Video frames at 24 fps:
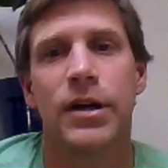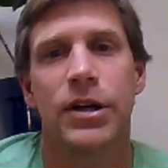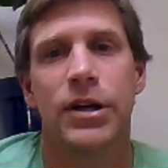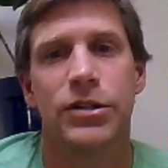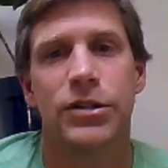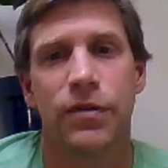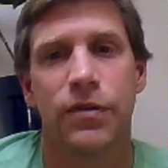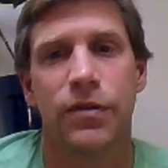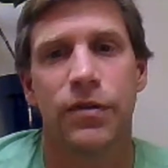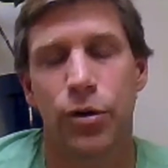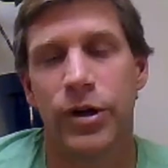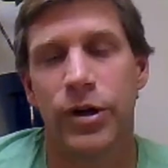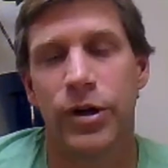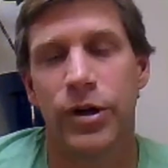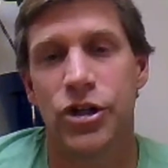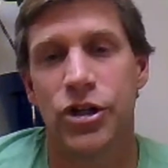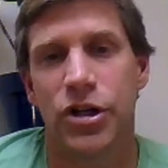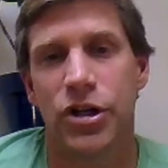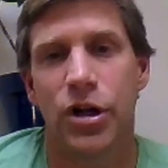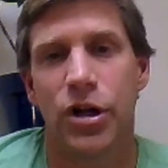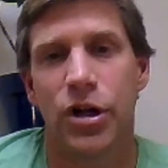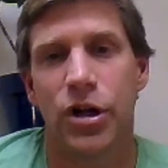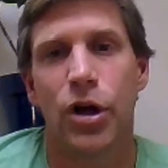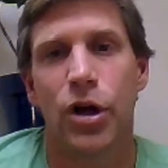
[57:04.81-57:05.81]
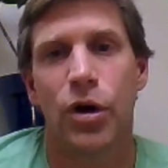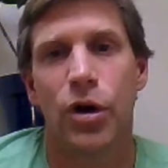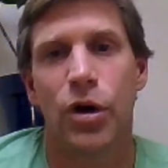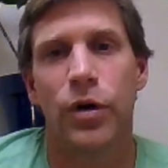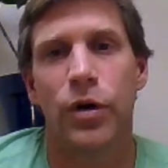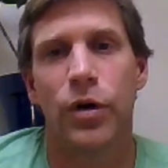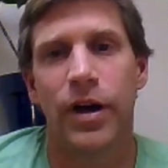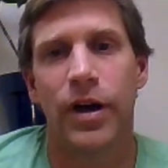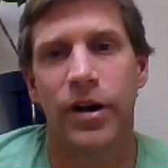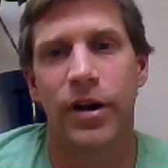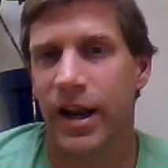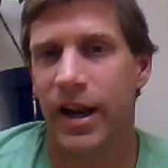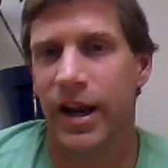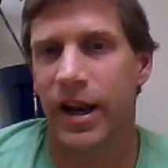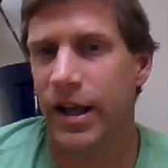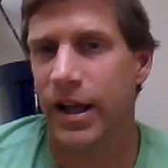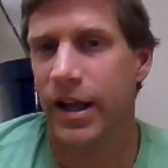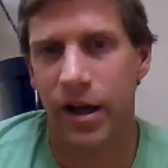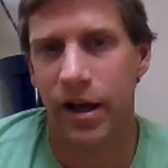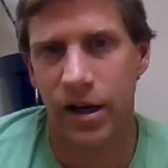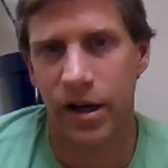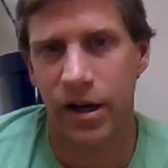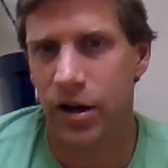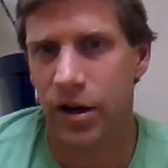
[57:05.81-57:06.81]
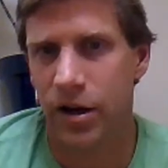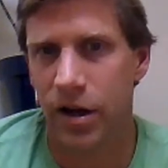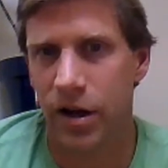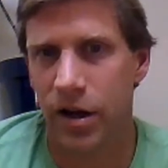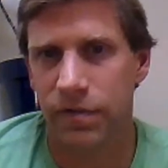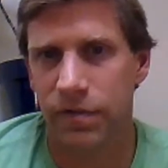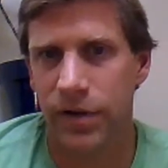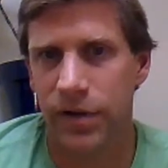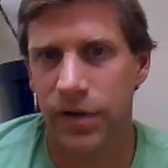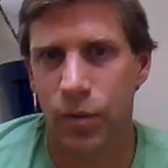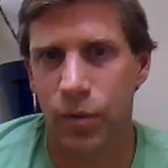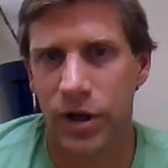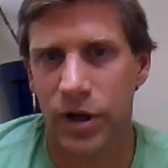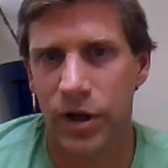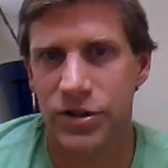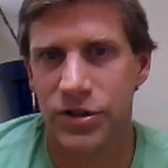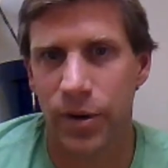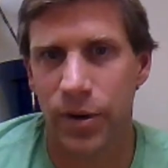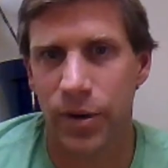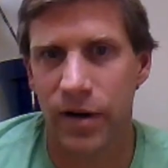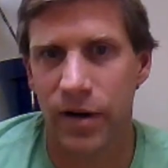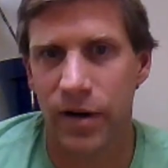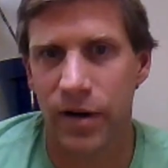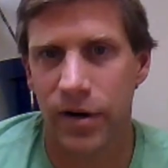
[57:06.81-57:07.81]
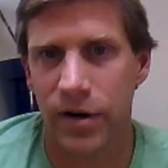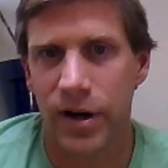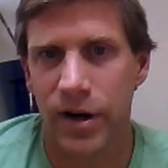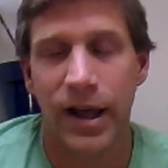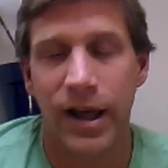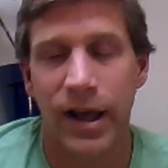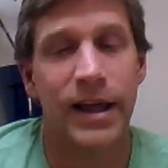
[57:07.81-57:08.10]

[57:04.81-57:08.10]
to fruition without any kind of conflict whatsoever,